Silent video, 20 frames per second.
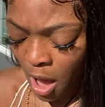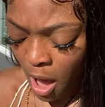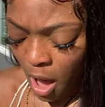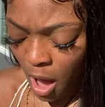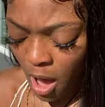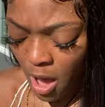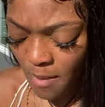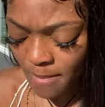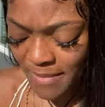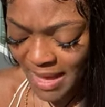
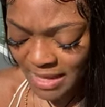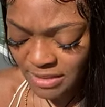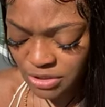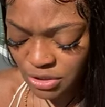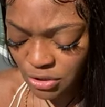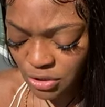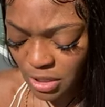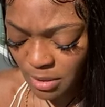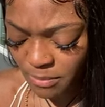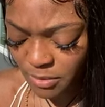All master
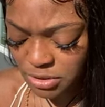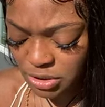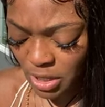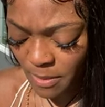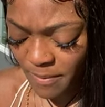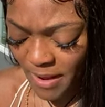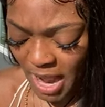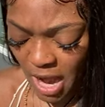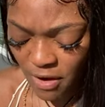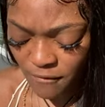numbers are
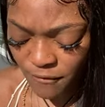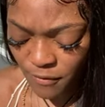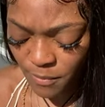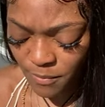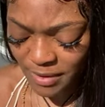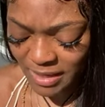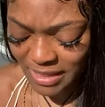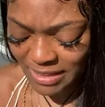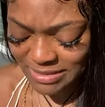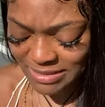powerful
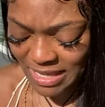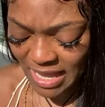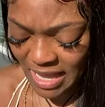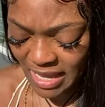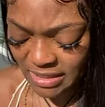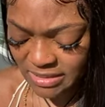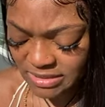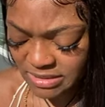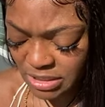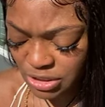because they
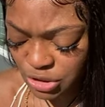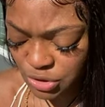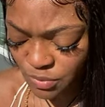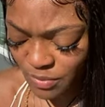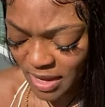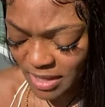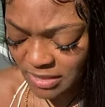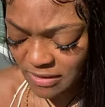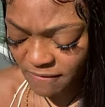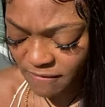
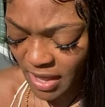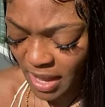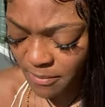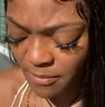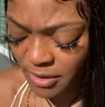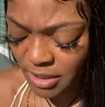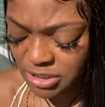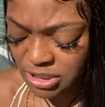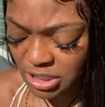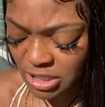accentuate the
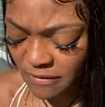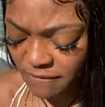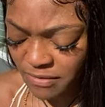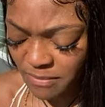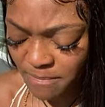vibration of the